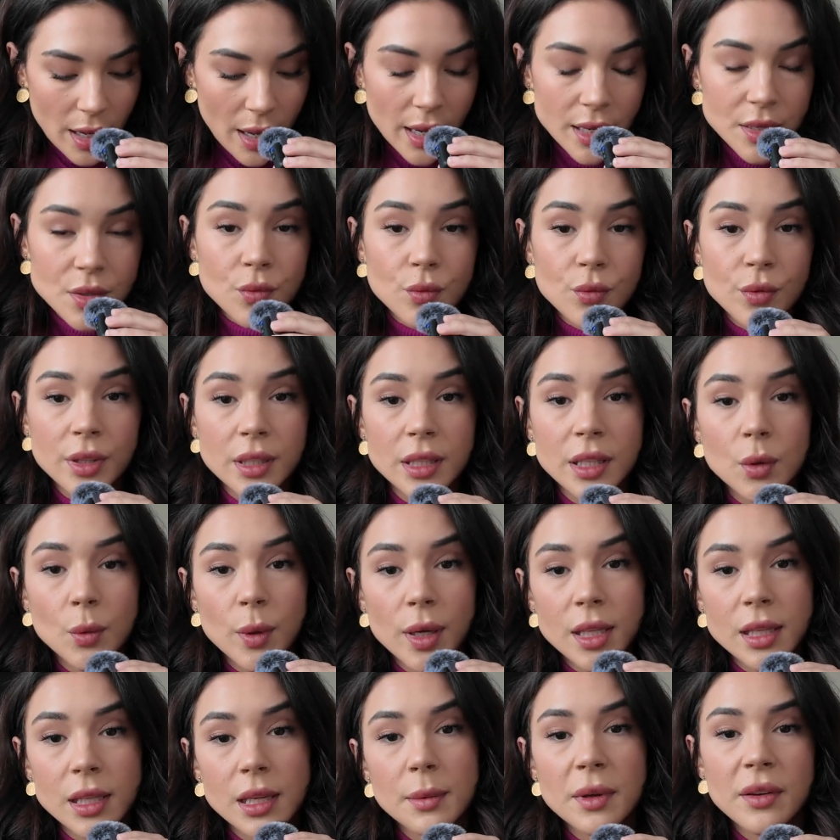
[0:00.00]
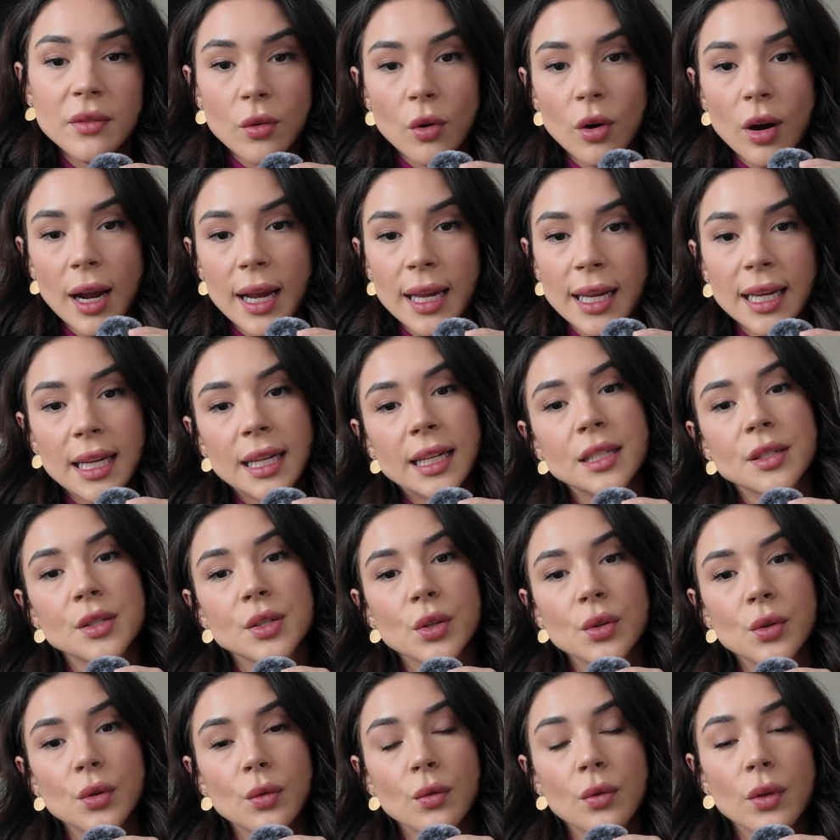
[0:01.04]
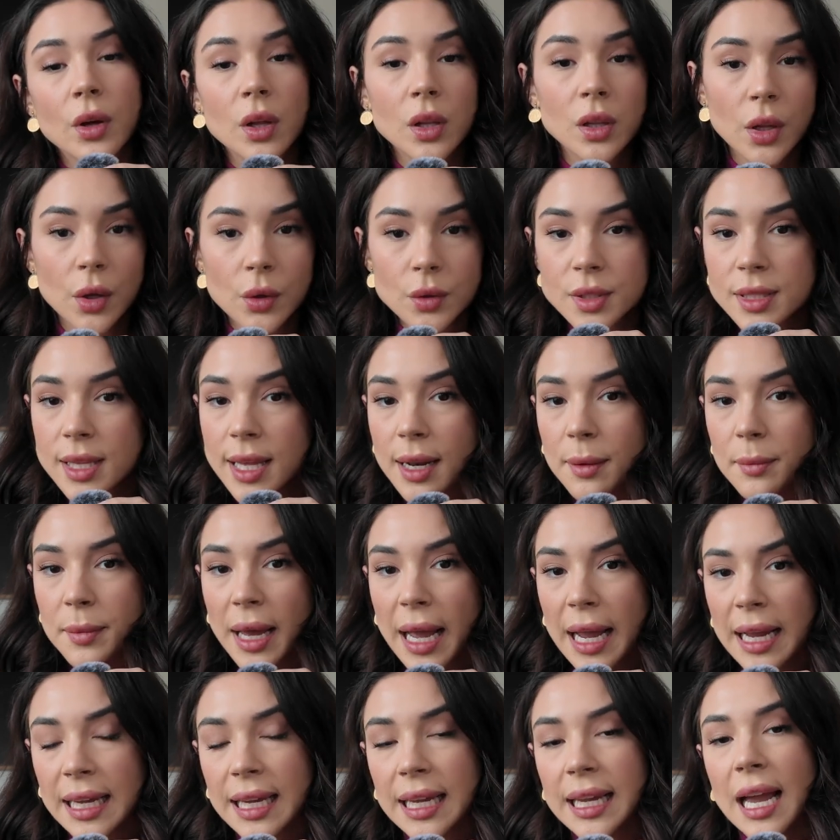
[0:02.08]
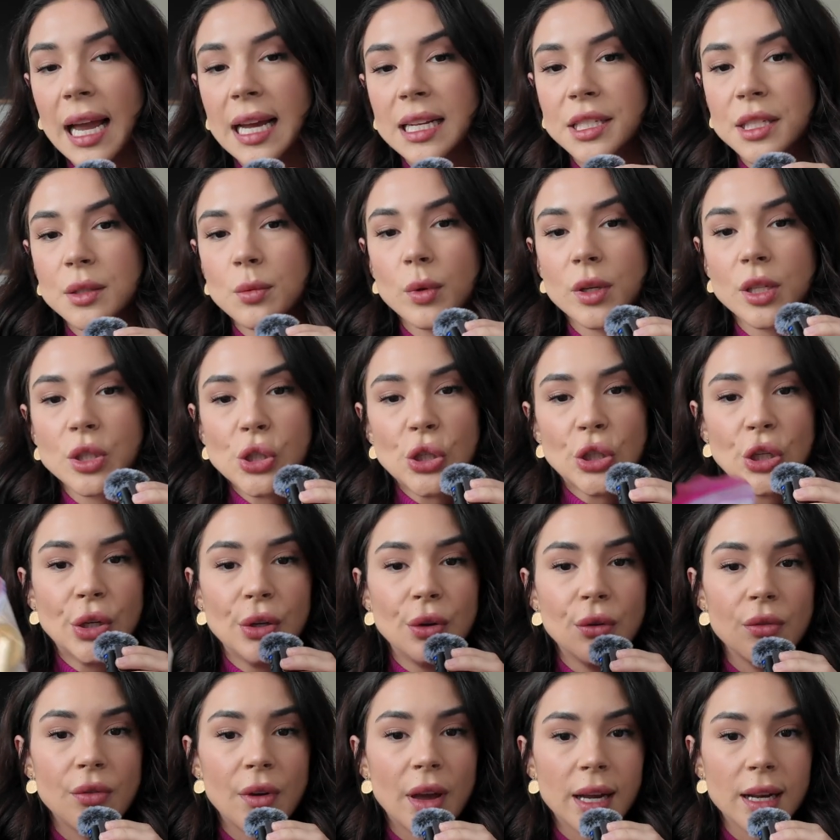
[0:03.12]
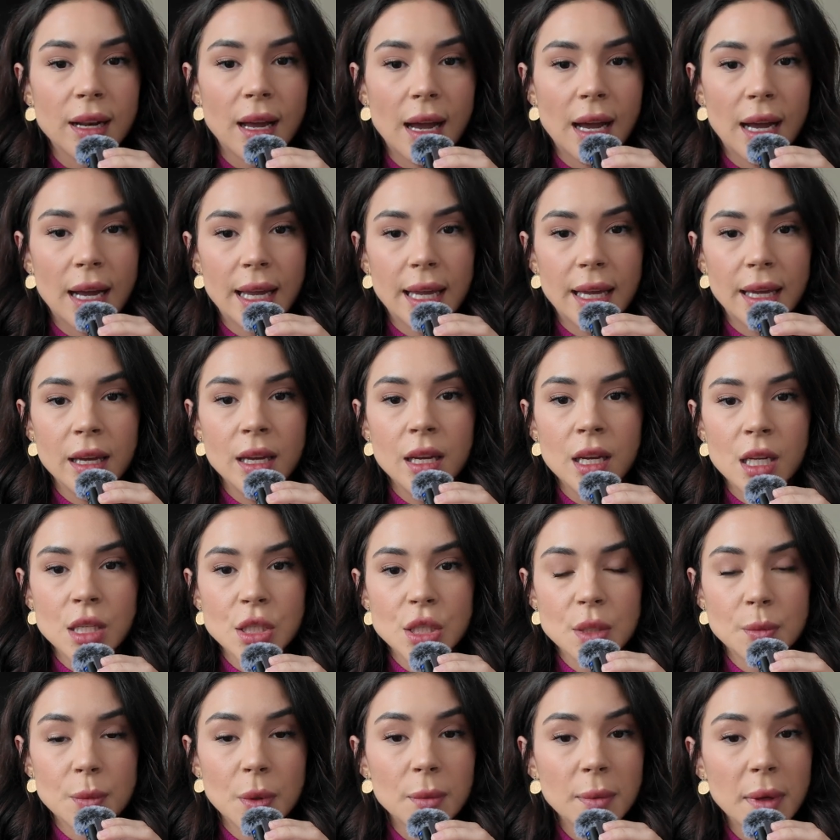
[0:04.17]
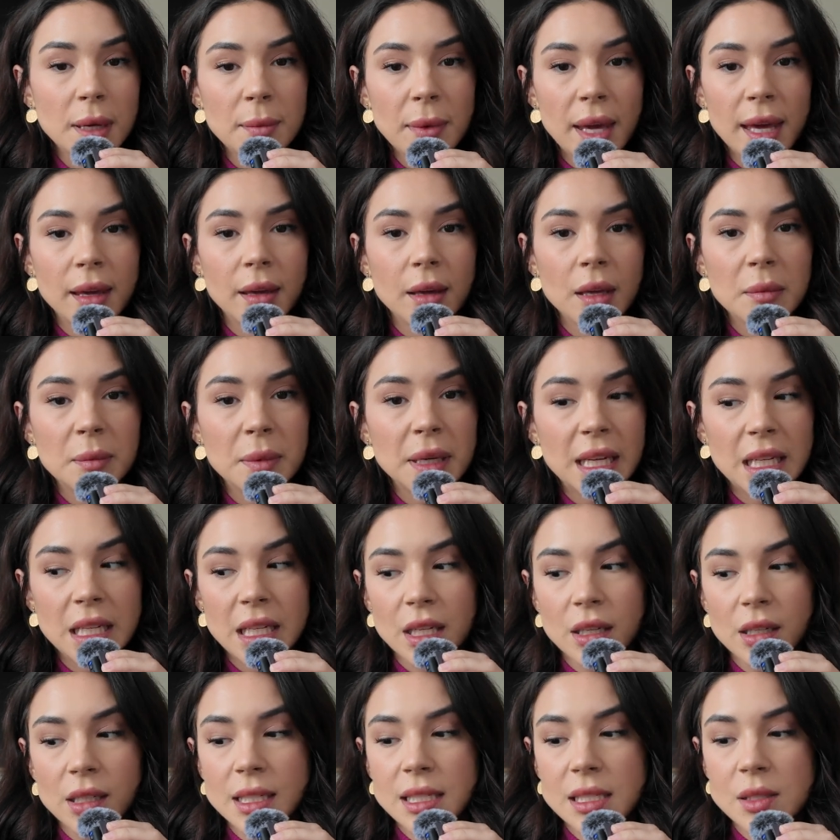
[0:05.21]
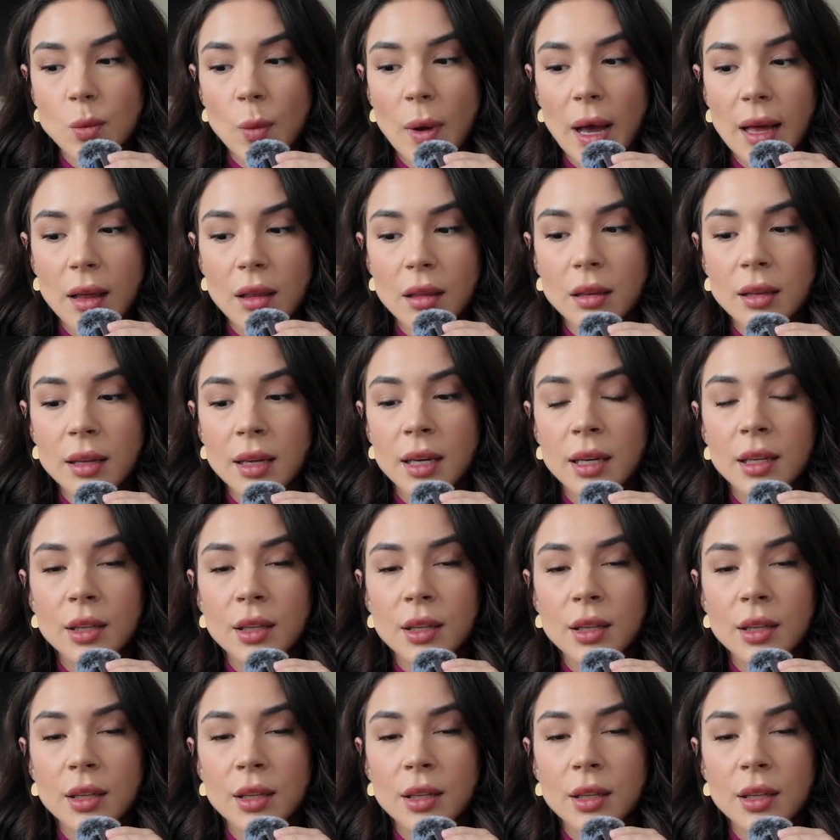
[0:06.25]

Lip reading: guys, really quickly before I get into the clothes that I'm packing, I did want to show you that I just put my makeup in here as well.